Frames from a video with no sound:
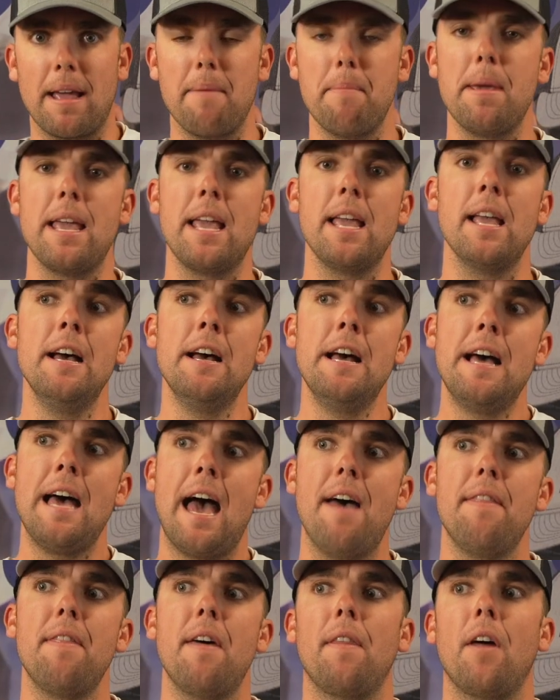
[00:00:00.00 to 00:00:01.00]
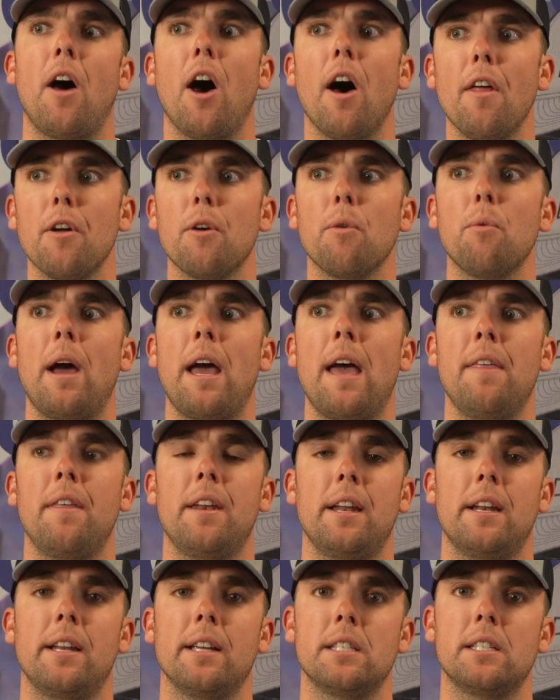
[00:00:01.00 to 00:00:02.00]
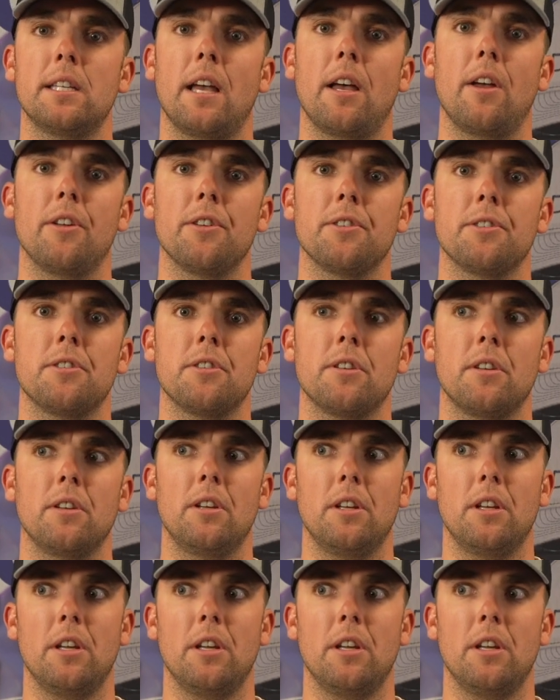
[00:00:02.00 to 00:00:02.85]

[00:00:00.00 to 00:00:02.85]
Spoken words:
it may be. And then the other way that it excels,